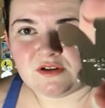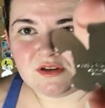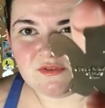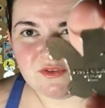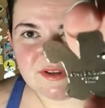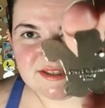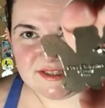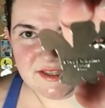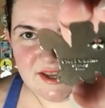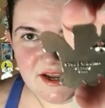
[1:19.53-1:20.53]
if you can
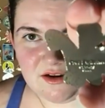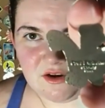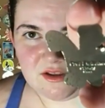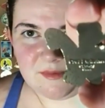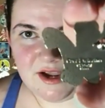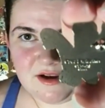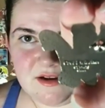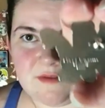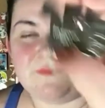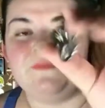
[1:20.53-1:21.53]
see that on the back.
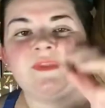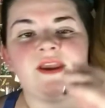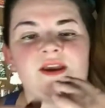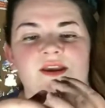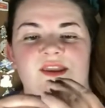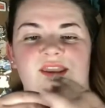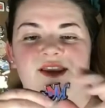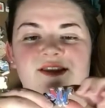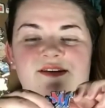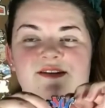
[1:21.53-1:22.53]

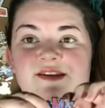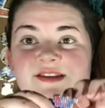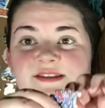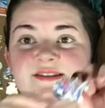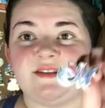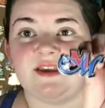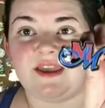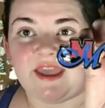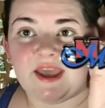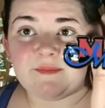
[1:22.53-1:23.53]
And it's
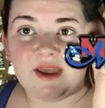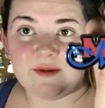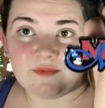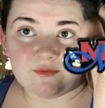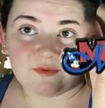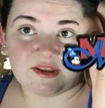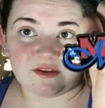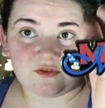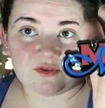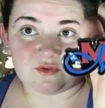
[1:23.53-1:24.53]
MM with a
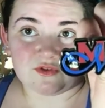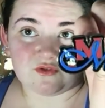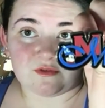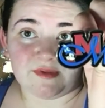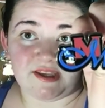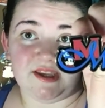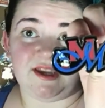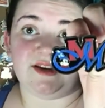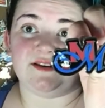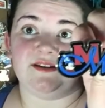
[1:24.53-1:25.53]
little Sorcerer Mickey,
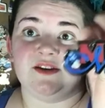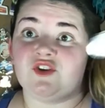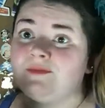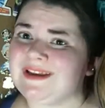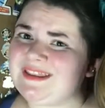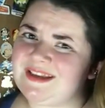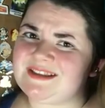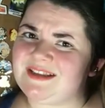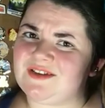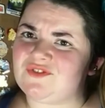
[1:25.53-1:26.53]
and you might think it
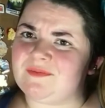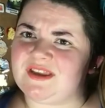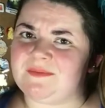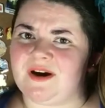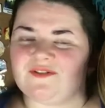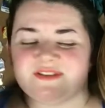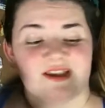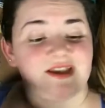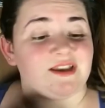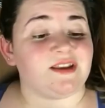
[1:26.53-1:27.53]
stands for Mickey Mouse.
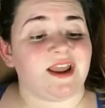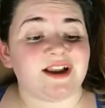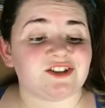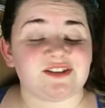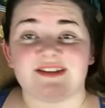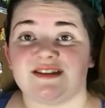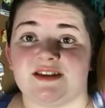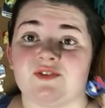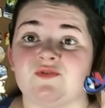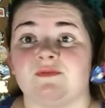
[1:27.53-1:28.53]
It actually
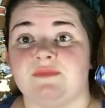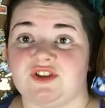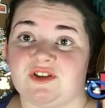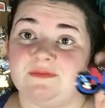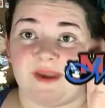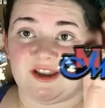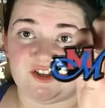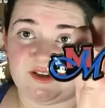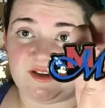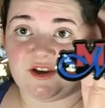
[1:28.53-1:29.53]
stands for Mission
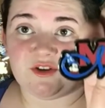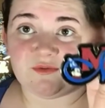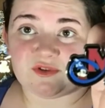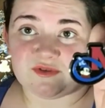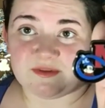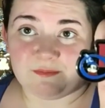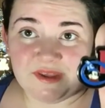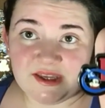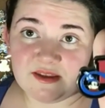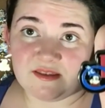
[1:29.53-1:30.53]
Magic, which was a
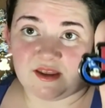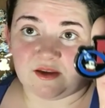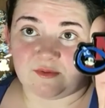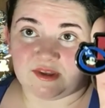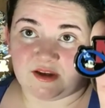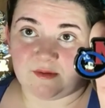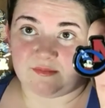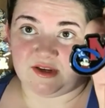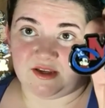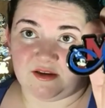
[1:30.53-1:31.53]
big thing with the
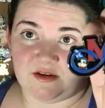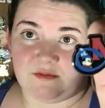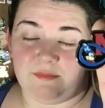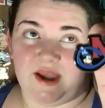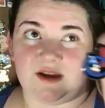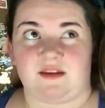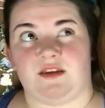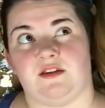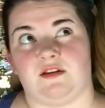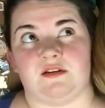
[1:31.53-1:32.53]
company back
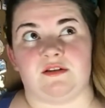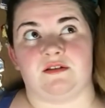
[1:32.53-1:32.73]
in